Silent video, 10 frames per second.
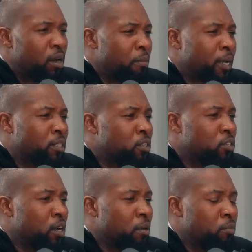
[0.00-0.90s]
That's I'm at
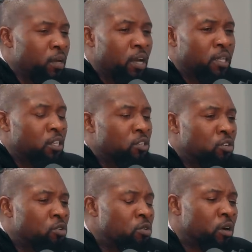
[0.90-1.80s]
crazy. The, I'm, we at the
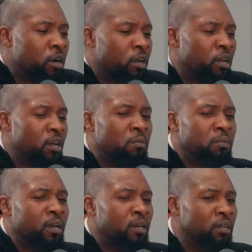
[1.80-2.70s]
door and I'm
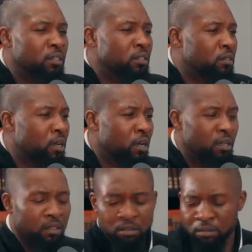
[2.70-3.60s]
like, like
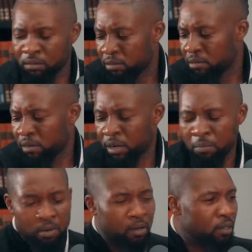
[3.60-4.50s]

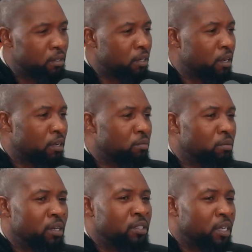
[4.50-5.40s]
Grandpa, it ain't like, me.
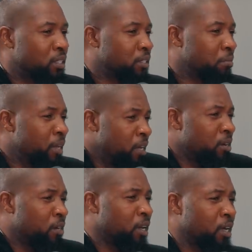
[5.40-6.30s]
What does that
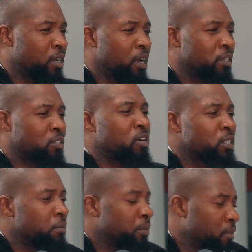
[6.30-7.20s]
smell? Yeah. Like I start
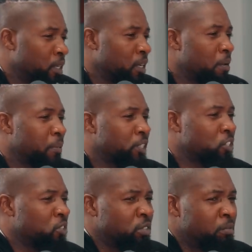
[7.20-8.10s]
sm- looking at my shoes.